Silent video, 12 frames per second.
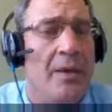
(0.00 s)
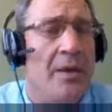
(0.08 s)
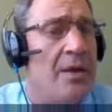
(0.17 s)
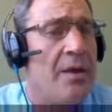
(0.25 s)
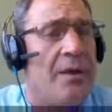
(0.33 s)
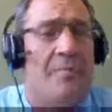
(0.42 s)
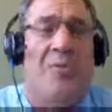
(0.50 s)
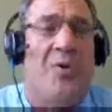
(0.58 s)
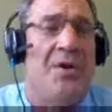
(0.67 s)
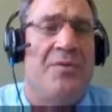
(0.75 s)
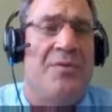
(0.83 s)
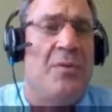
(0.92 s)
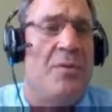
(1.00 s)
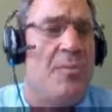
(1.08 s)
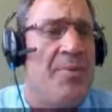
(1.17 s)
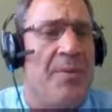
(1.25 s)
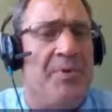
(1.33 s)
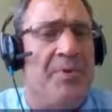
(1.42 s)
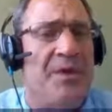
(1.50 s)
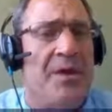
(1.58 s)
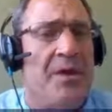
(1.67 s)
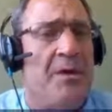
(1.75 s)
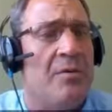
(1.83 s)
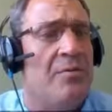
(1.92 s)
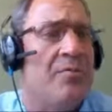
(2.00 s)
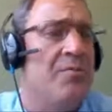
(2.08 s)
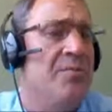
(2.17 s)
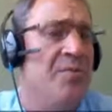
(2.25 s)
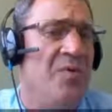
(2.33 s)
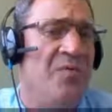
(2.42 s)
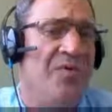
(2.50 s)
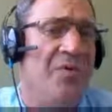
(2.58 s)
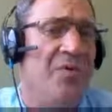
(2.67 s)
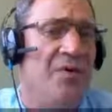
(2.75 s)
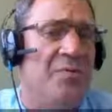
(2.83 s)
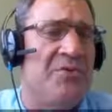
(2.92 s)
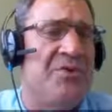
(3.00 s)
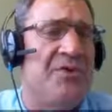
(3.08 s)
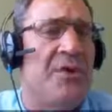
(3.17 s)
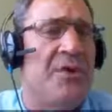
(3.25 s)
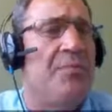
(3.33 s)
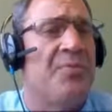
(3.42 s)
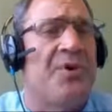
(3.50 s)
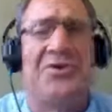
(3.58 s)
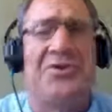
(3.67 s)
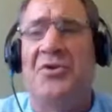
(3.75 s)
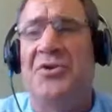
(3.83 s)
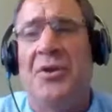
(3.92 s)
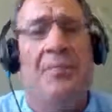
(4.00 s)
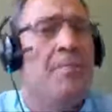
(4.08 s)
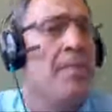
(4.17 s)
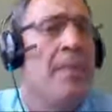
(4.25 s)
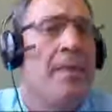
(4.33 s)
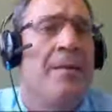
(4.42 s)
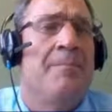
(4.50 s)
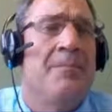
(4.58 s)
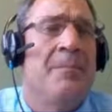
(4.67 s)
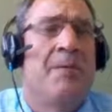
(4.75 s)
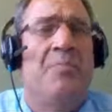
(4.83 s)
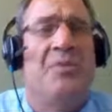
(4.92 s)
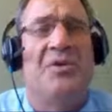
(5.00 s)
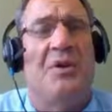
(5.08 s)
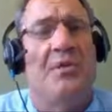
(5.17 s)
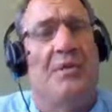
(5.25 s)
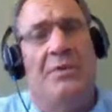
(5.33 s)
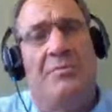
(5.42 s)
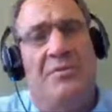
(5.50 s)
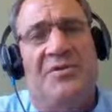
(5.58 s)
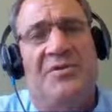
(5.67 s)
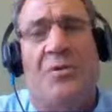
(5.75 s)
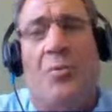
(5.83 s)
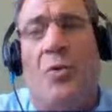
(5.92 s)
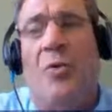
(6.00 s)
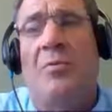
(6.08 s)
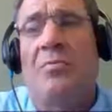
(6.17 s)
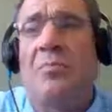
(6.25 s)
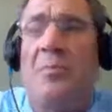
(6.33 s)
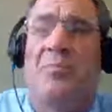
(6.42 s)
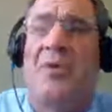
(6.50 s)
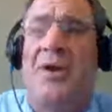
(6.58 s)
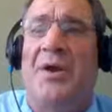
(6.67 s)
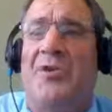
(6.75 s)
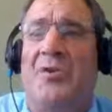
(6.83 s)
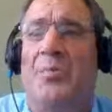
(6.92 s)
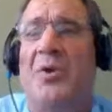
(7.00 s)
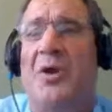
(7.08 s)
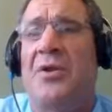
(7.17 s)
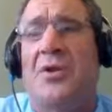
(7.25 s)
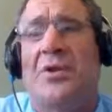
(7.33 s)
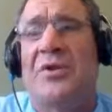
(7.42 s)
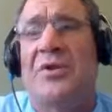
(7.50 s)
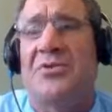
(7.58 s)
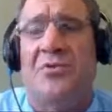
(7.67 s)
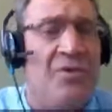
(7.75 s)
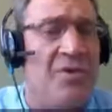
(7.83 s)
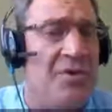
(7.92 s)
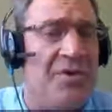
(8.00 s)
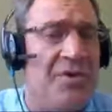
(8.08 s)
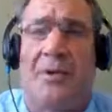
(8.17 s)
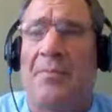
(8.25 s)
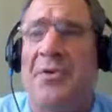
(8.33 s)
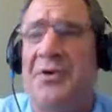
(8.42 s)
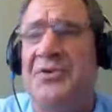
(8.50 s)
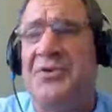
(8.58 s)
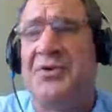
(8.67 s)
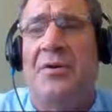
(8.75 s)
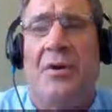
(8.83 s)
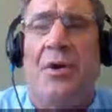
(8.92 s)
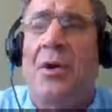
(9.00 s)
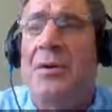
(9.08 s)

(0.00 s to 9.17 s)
Right there, we'll pump it down, remove the oil that was in the compressor, put some more brand new polyester oil in the compressor.